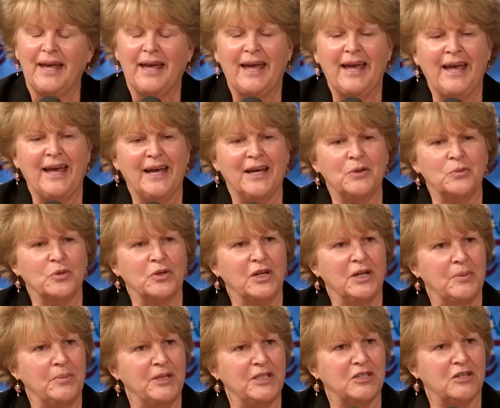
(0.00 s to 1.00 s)
and we're going
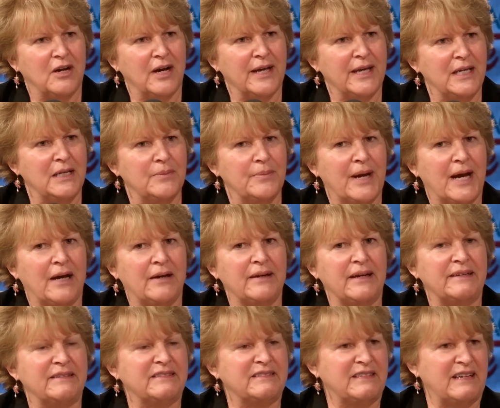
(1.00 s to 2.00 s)
to be talking about
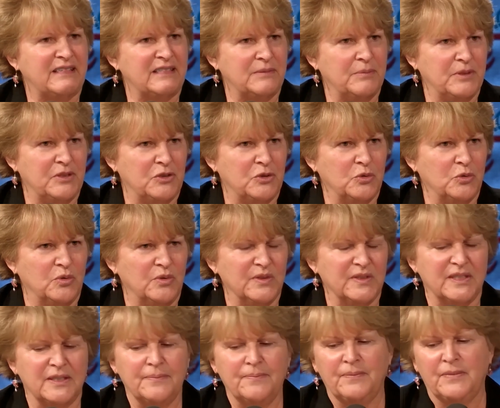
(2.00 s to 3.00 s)
assessment
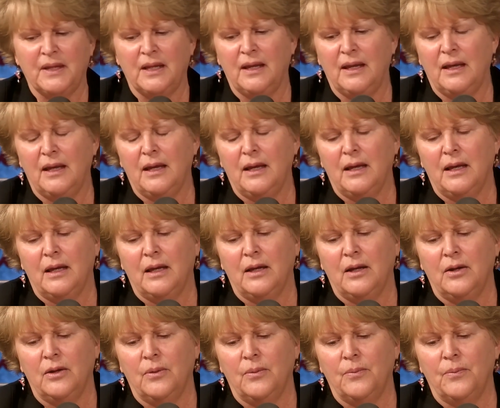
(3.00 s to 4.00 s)
tools.
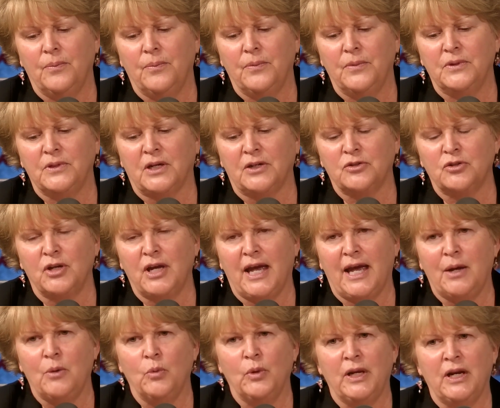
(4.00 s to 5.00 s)
Dr.
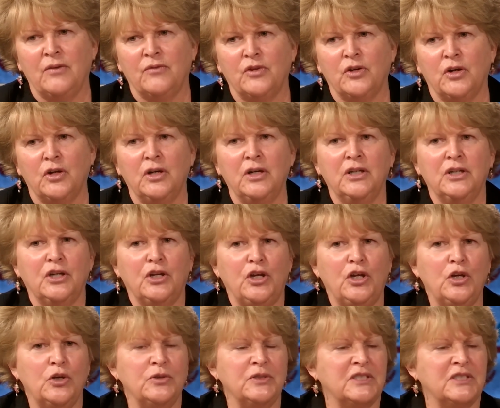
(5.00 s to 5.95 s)
Gay, whenever you